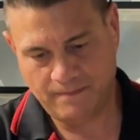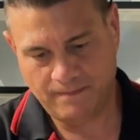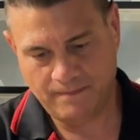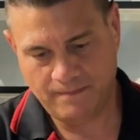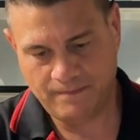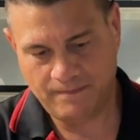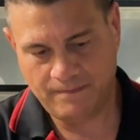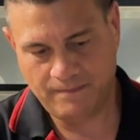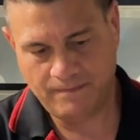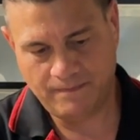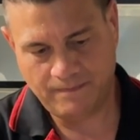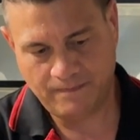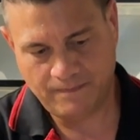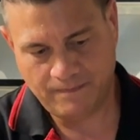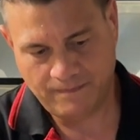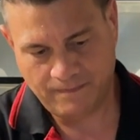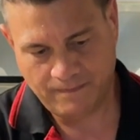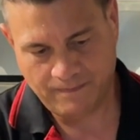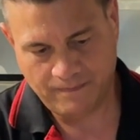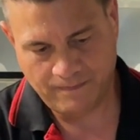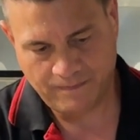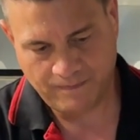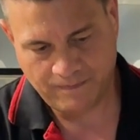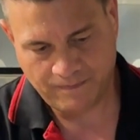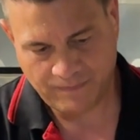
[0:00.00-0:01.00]

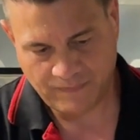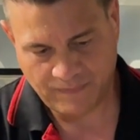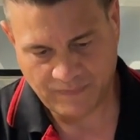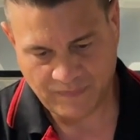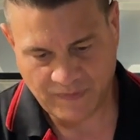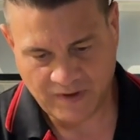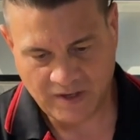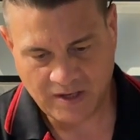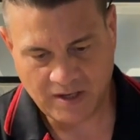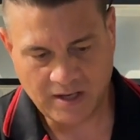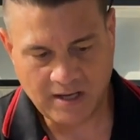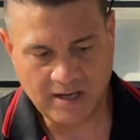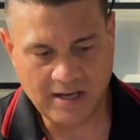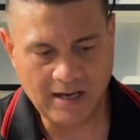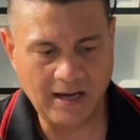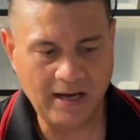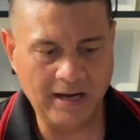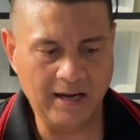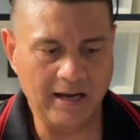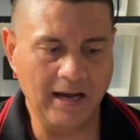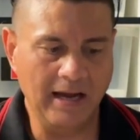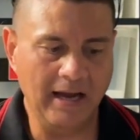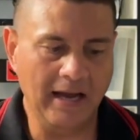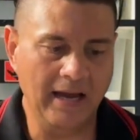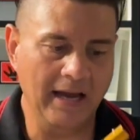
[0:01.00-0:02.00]
Okay,
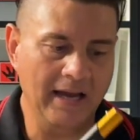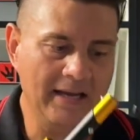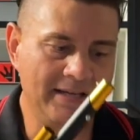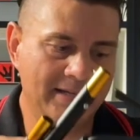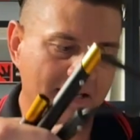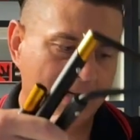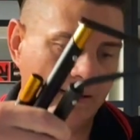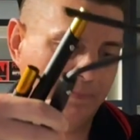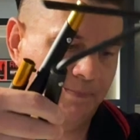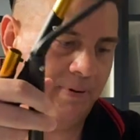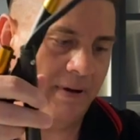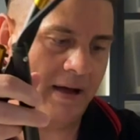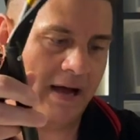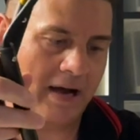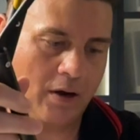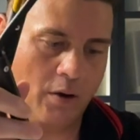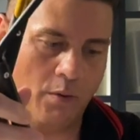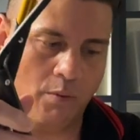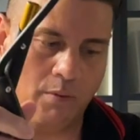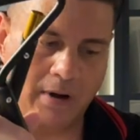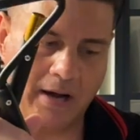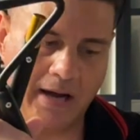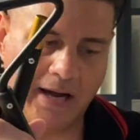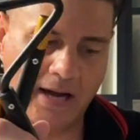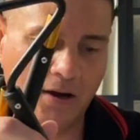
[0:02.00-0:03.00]
easy to pack
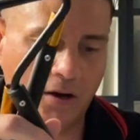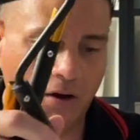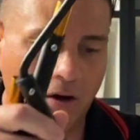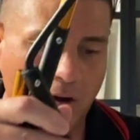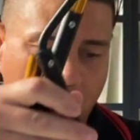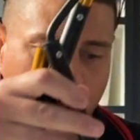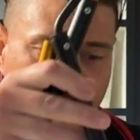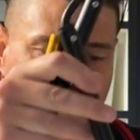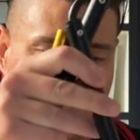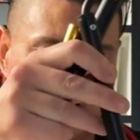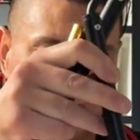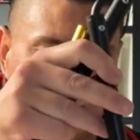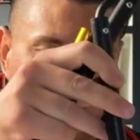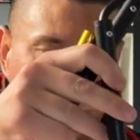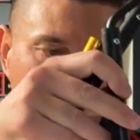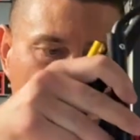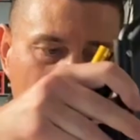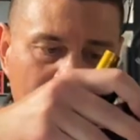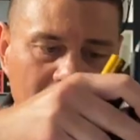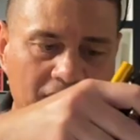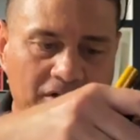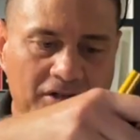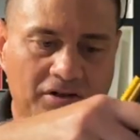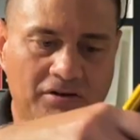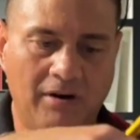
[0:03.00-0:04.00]
away, obviously,
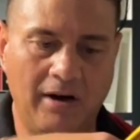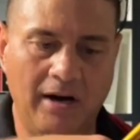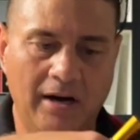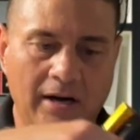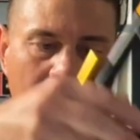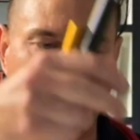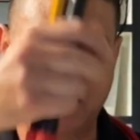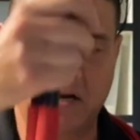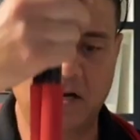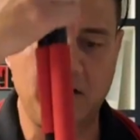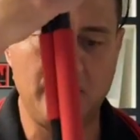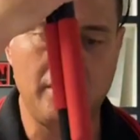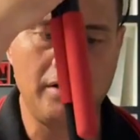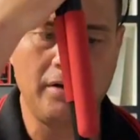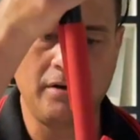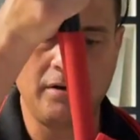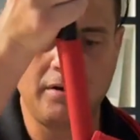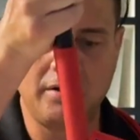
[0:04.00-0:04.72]
straight in.